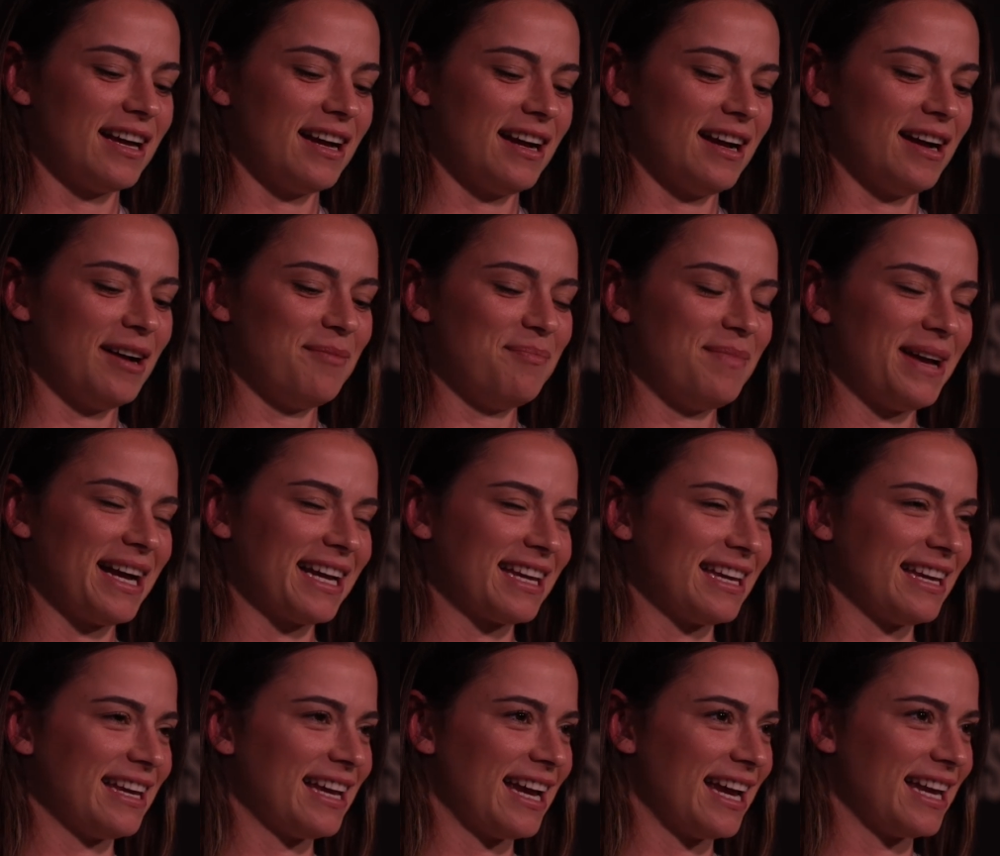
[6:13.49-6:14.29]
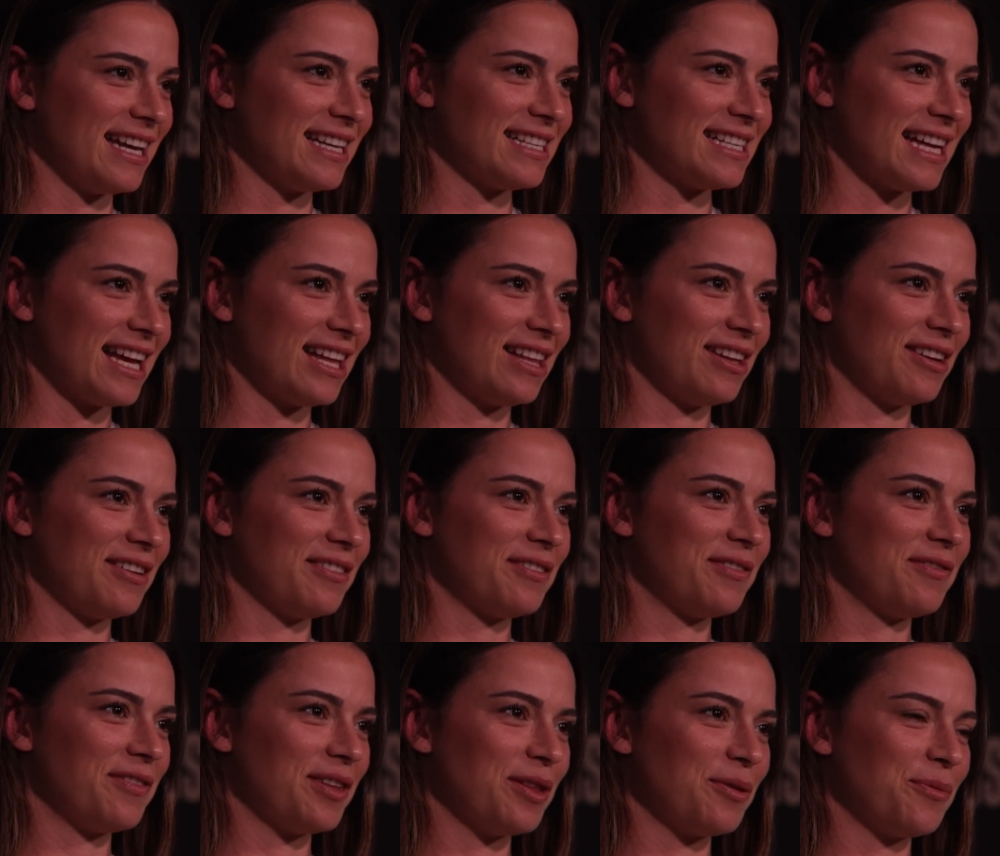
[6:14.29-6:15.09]
I'm backing Katie
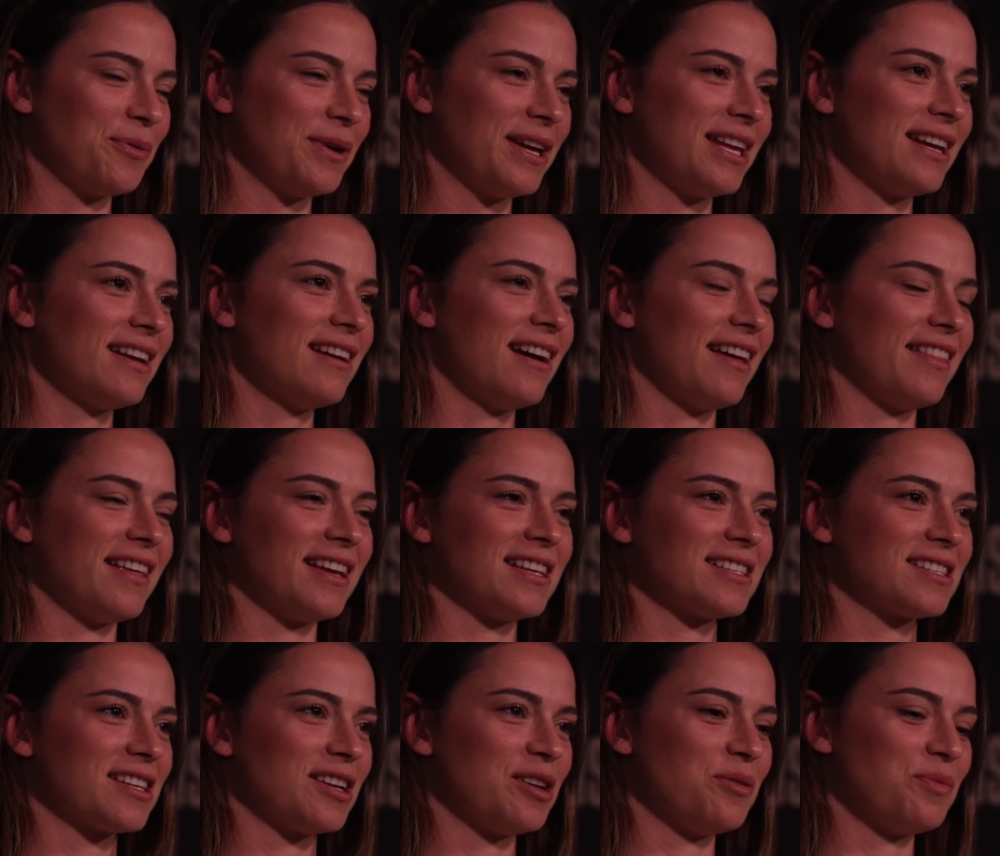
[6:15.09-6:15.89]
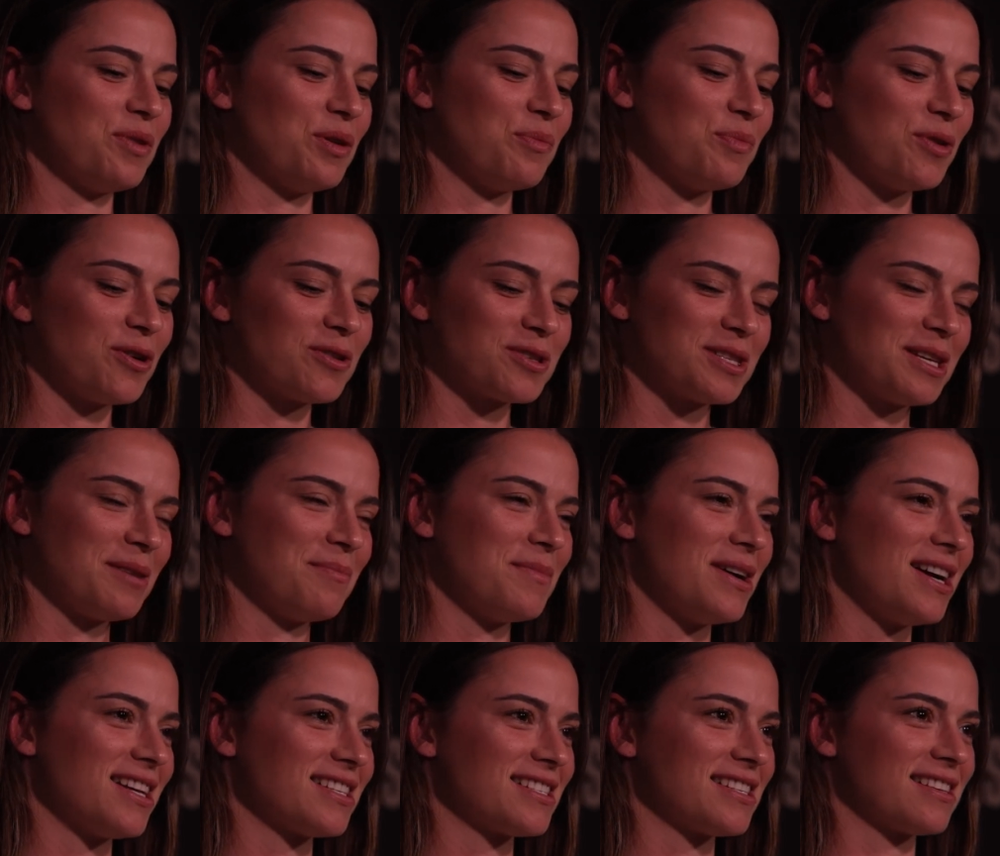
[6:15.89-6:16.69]
Taylor for the win. I think it's going to be a
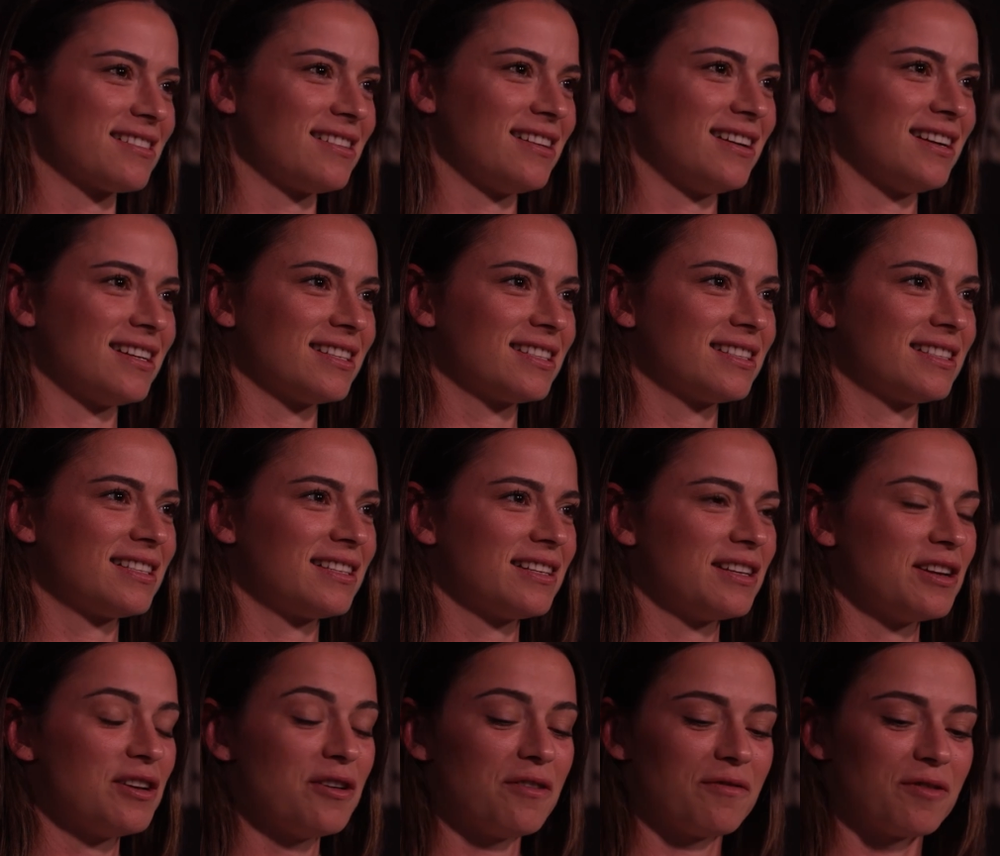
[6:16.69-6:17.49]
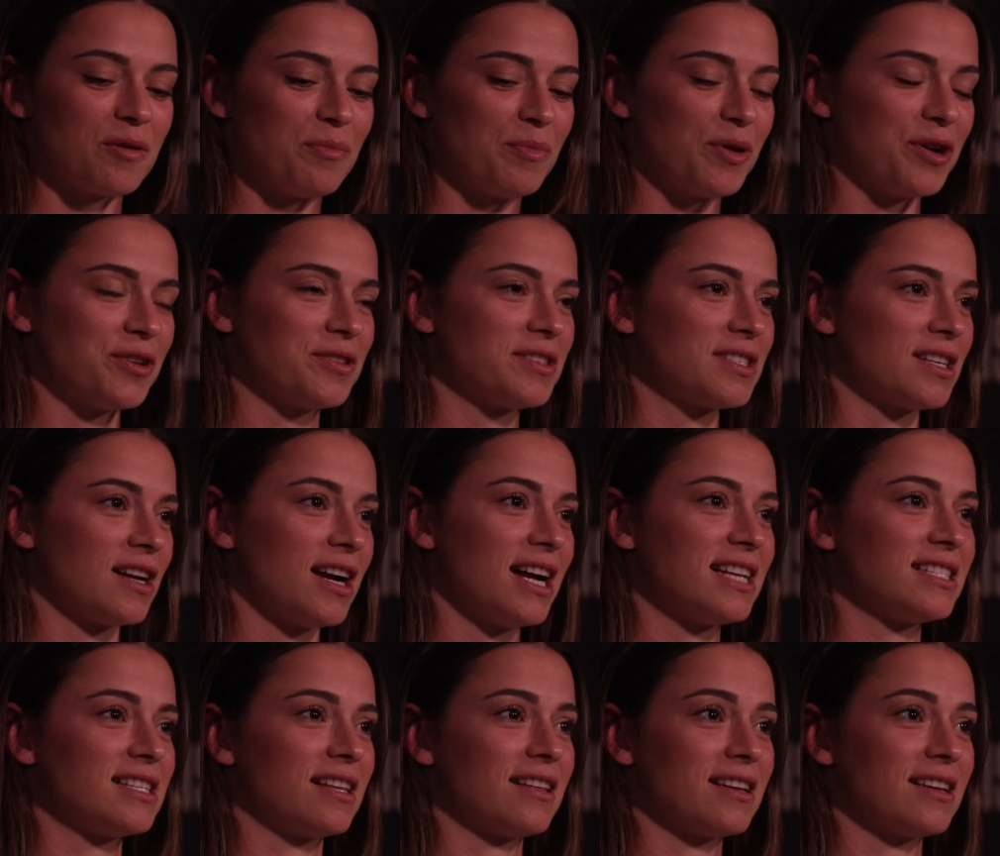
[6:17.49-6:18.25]
boxing masterclass from both sides.